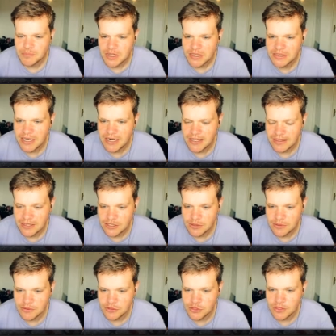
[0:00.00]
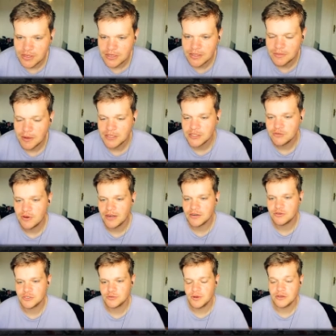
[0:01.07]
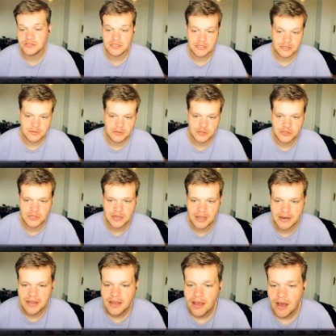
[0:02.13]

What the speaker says: Neela, thanks so much for tuning in. The Mighty Red, Chris Welsh, thanks so much for tuning in.